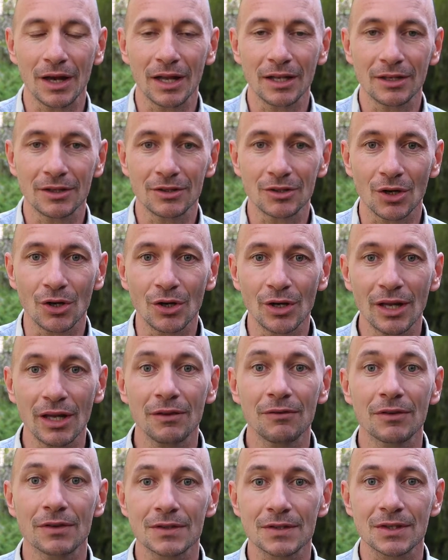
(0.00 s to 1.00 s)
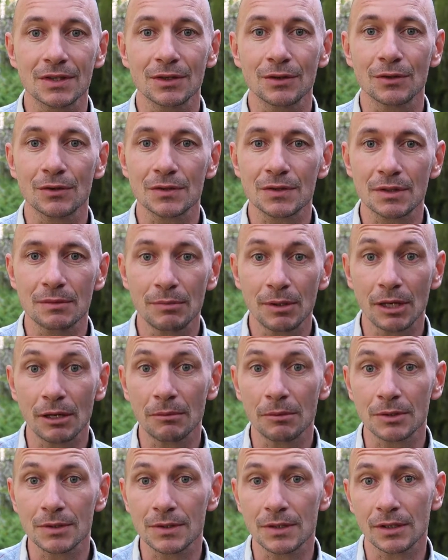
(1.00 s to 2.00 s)
I don't have the skills to be
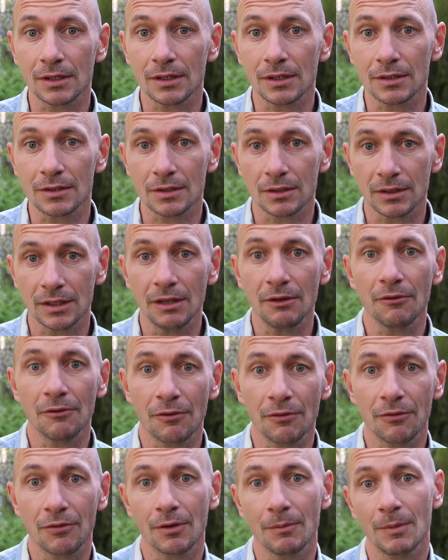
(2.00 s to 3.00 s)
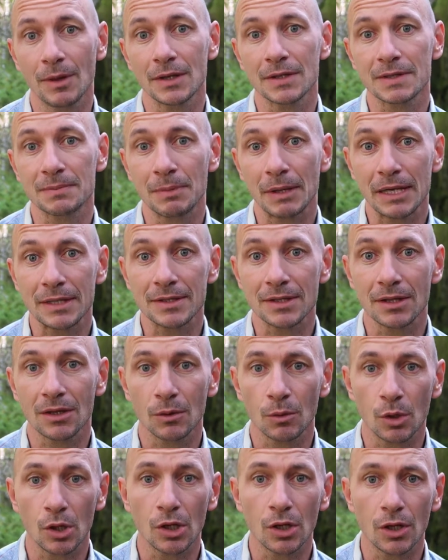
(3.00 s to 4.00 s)
able to live from that space in
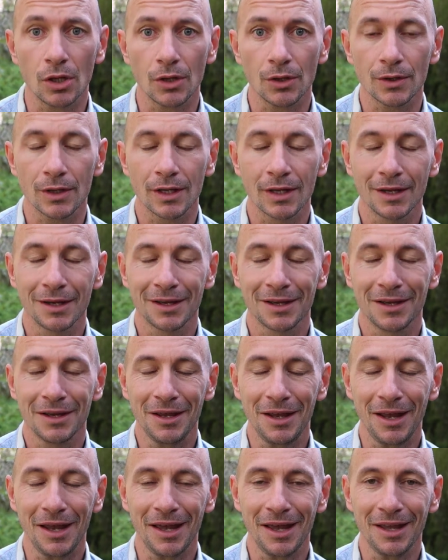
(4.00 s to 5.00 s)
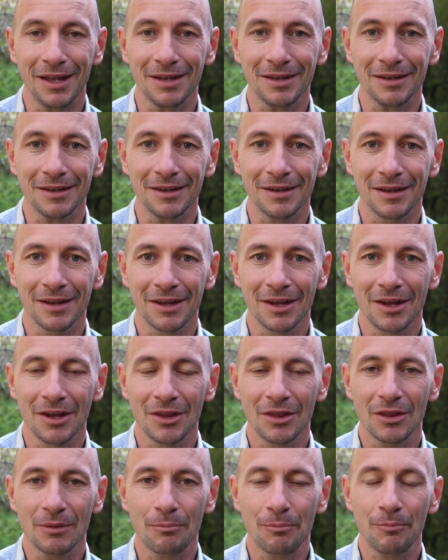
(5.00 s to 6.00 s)
the world. And
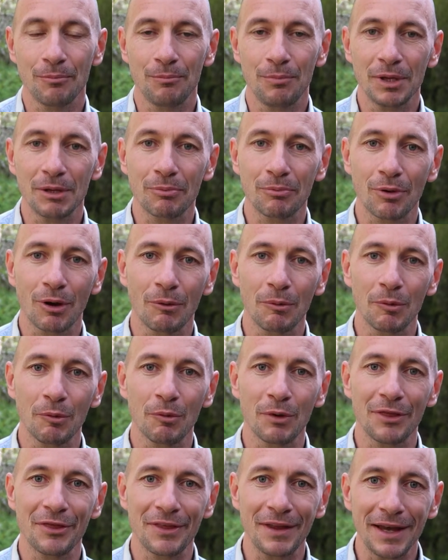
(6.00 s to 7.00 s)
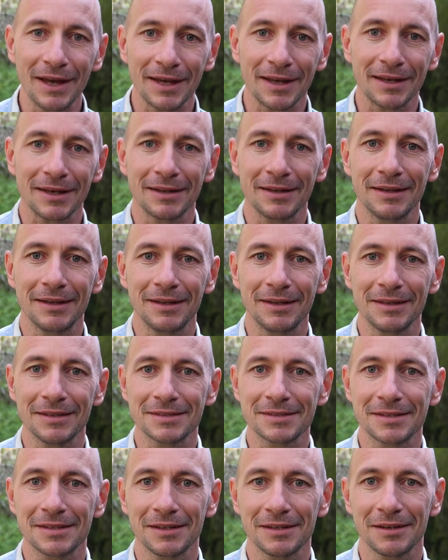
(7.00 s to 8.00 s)
the big problem with that
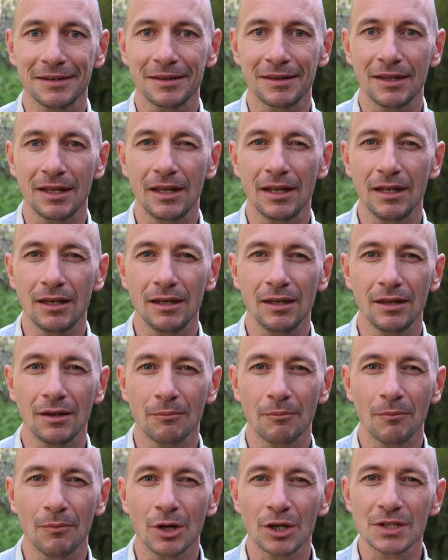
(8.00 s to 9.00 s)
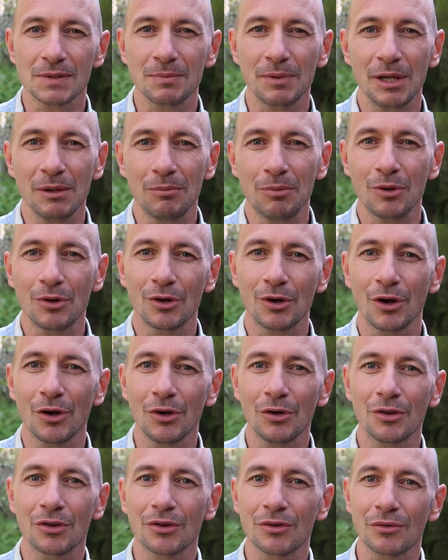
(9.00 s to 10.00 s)
is that then most people
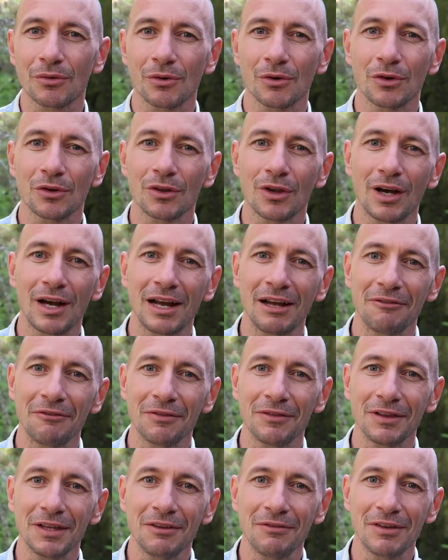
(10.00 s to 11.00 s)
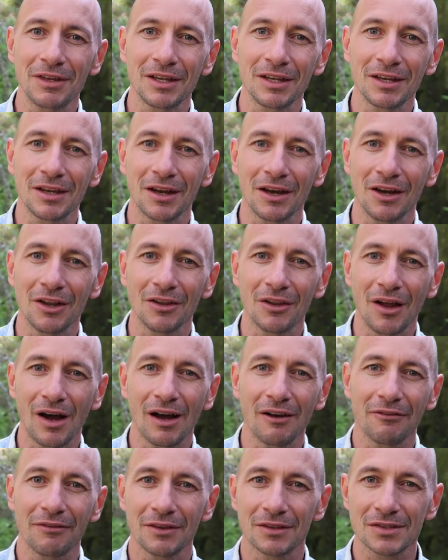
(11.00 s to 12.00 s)
go through life living a
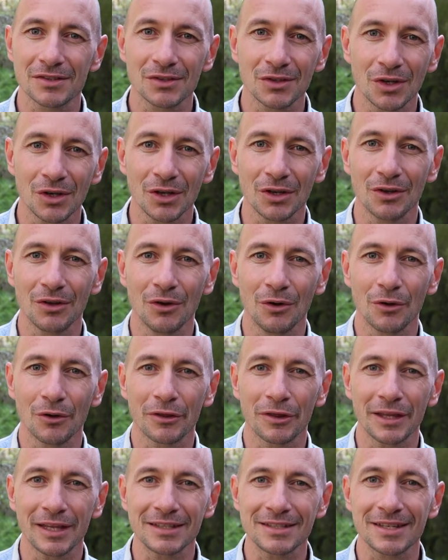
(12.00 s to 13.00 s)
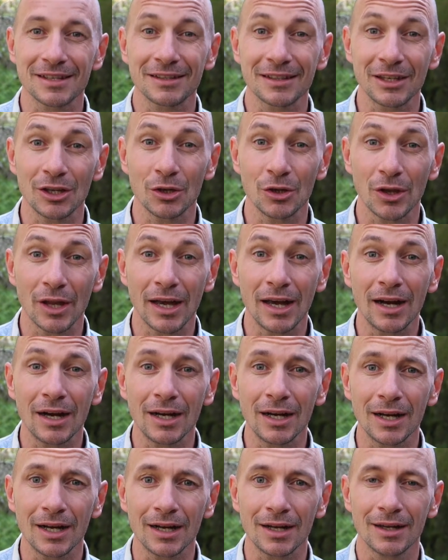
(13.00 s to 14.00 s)
life that's not authentically who they
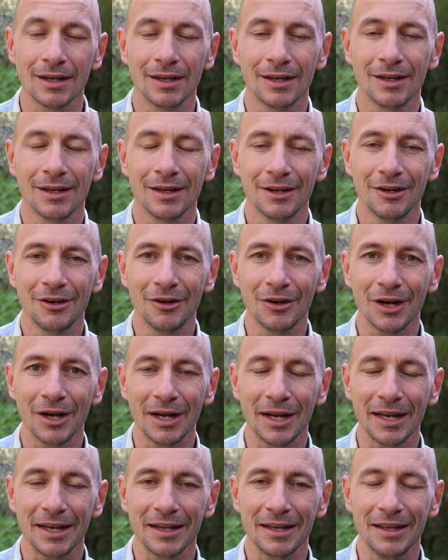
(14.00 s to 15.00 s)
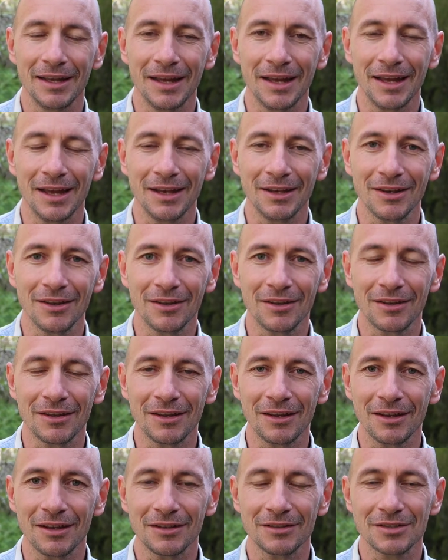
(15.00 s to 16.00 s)
are, right? And
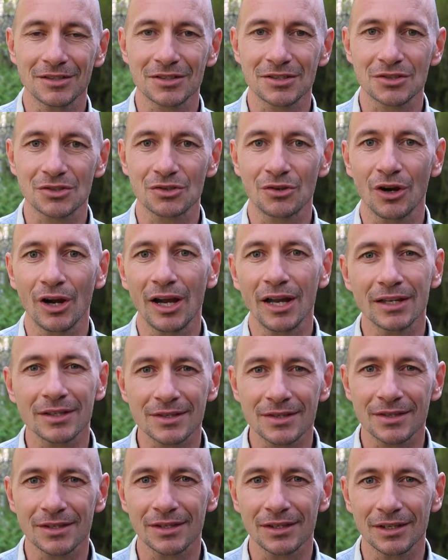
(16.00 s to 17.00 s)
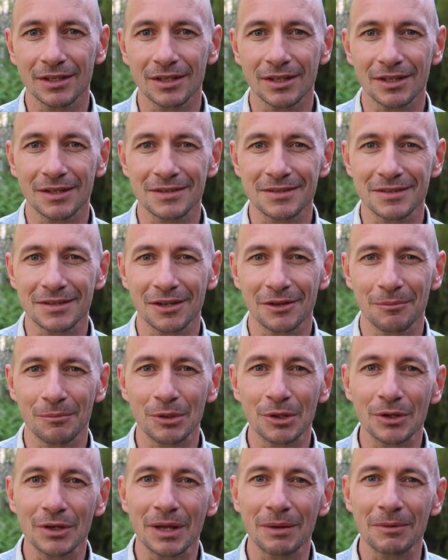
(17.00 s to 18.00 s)
they're just trying to
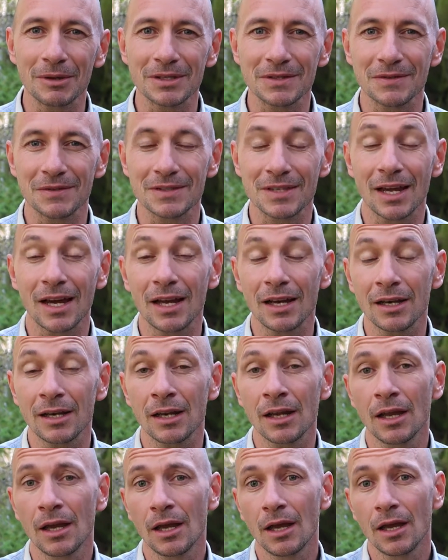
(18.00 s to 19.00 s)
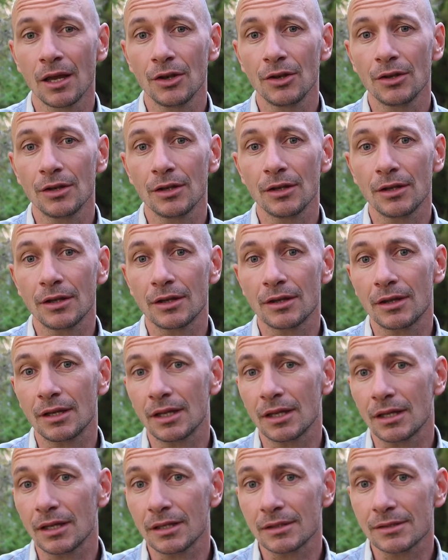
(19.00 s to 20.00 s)
build up this facade. And
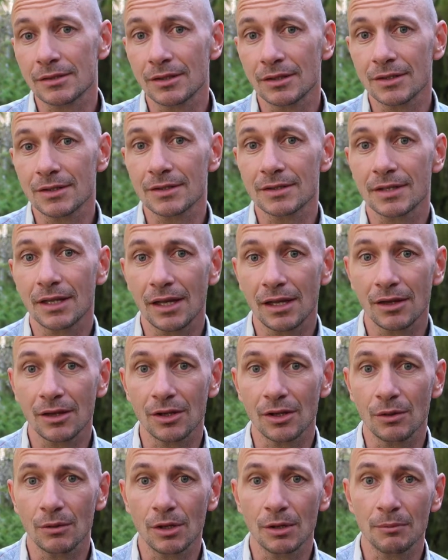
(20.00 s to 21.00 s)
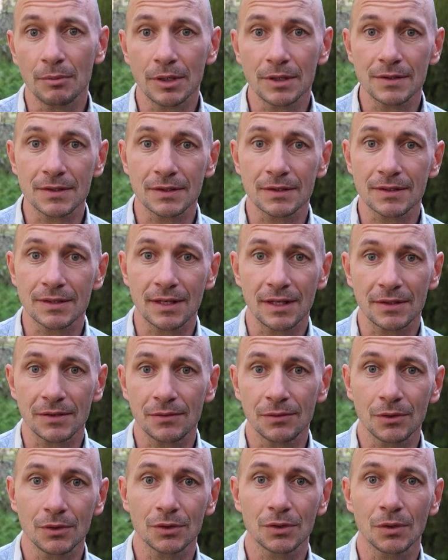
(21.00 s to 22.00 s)
that's not to say that you won't be
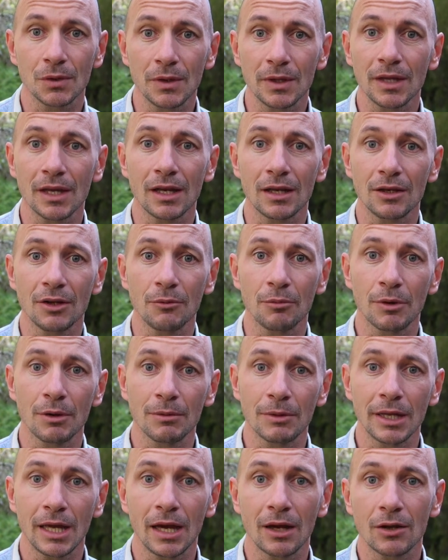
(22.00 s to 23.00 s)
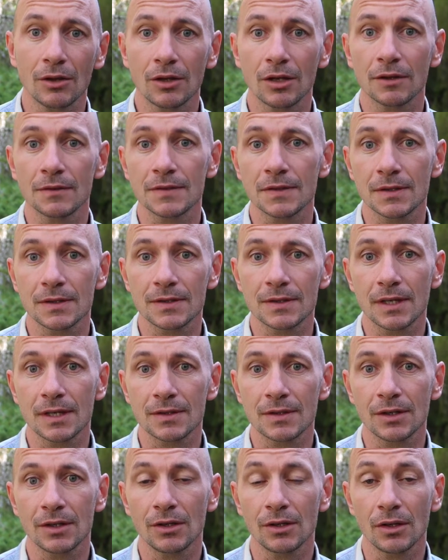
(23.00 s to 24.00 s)
successful doing that, and you probably had a lot of
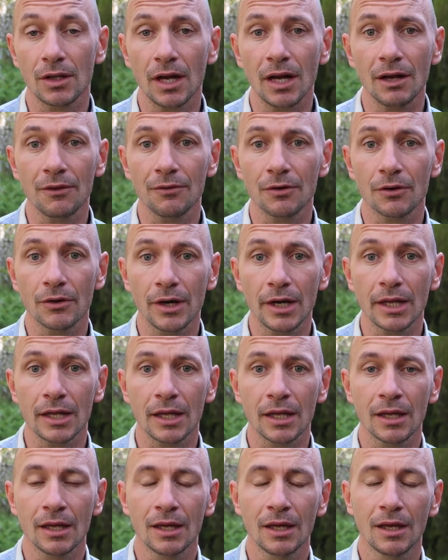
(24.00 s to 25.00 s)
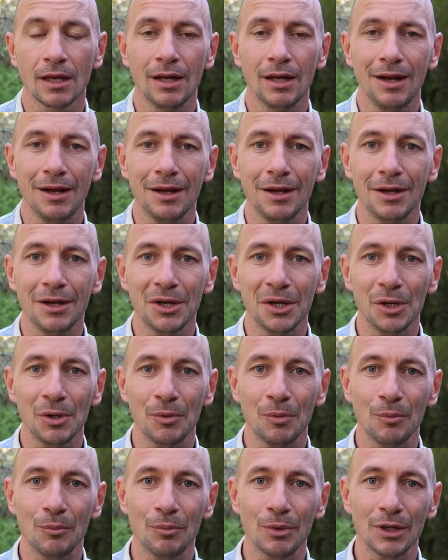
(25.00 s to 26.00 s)
success in your life already.
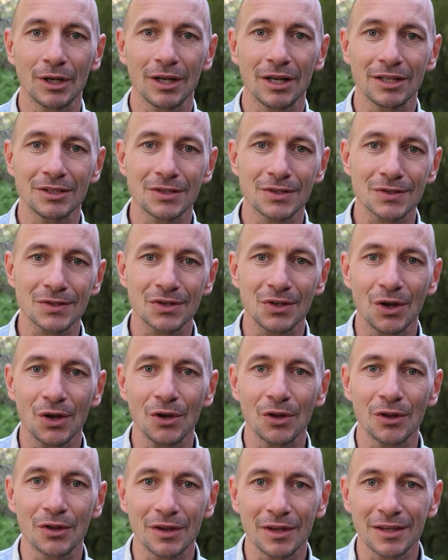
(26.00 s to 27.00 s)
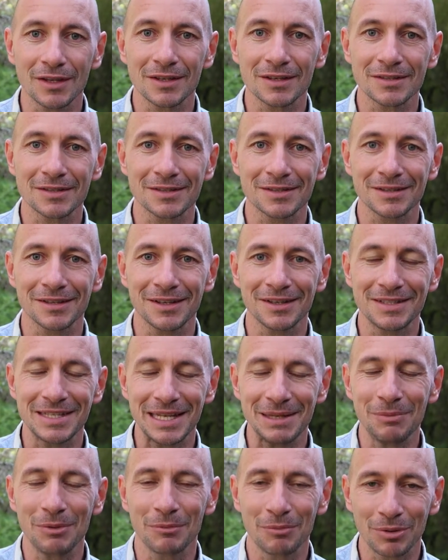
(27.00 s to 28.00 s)
But I just know that there's a
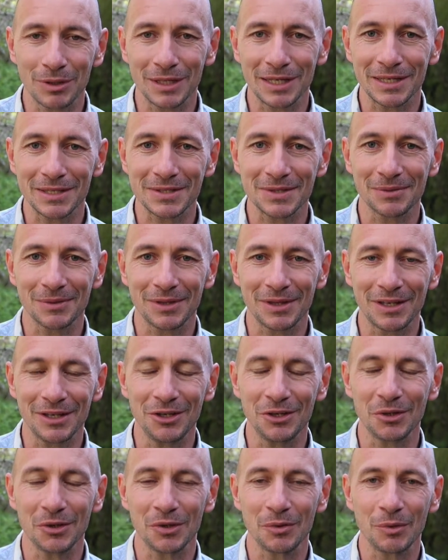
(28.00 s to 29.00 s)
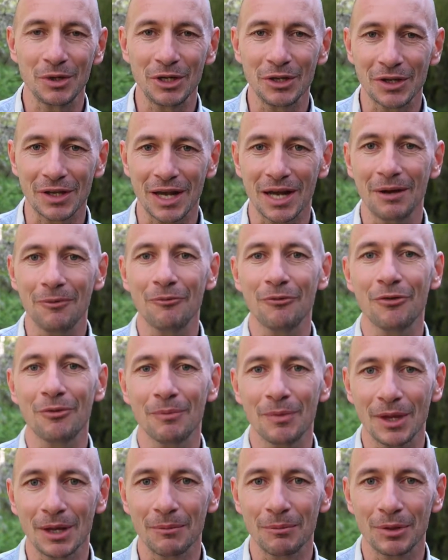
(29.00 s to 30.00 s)
deeper place within you, and when you come
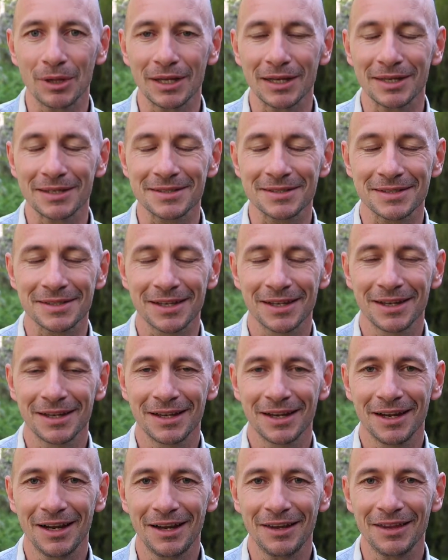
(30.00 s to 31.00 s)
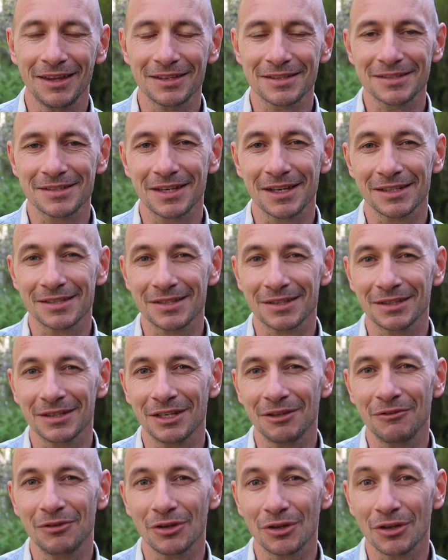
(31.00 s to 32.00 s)
from that place and then start to
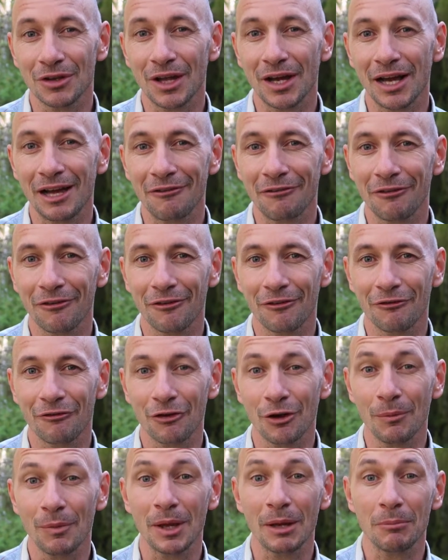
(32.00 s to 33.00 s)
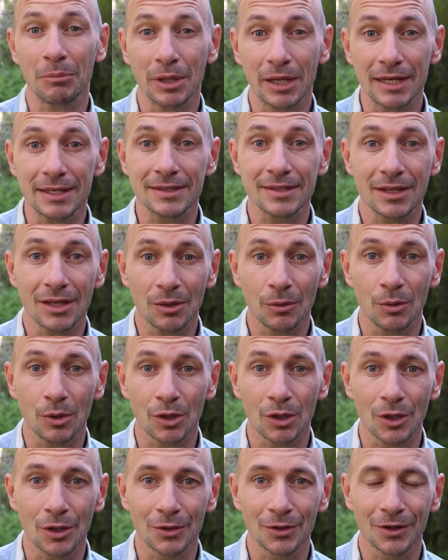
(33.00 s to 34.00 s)
live your life from that place in the
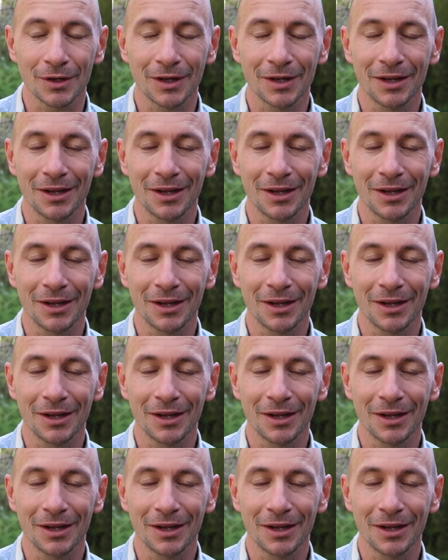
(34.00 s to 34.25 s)
world,